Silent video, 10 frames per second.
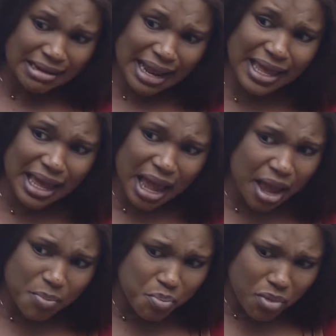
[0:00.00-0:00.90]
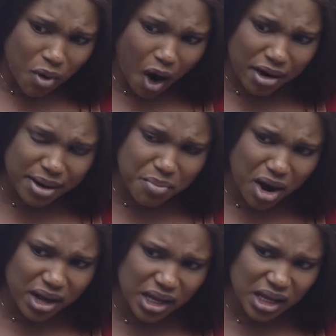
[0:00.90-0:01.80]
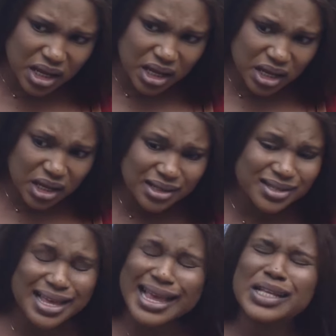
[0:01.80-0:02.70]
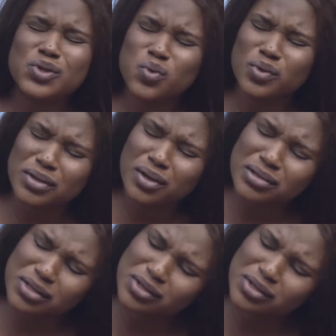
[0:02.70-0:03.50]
a hungry monkey. See, it will not